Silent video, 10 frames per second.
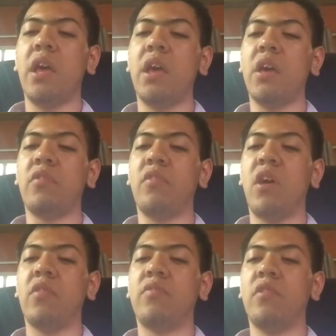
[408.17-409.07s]
It
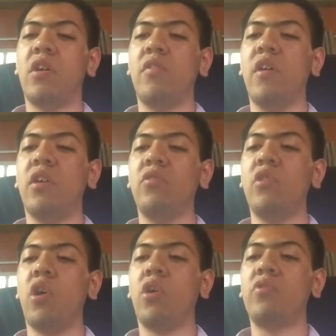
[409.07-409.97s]
has the
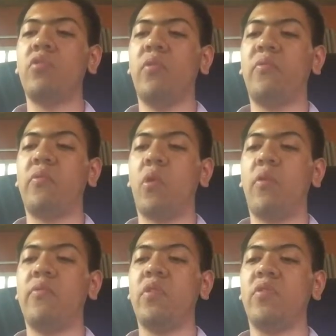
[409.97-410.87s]
knowledge
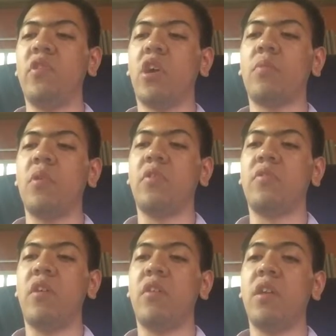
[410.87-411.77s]
for the
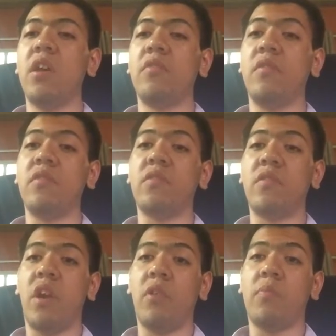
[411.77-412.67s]
document this
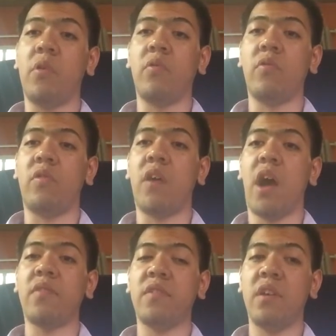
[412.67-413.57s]
day period
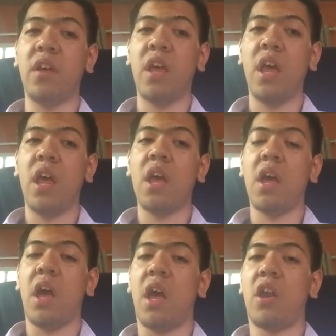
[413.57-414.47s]
that,
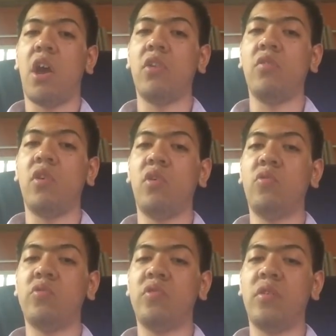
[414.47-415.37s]
and I know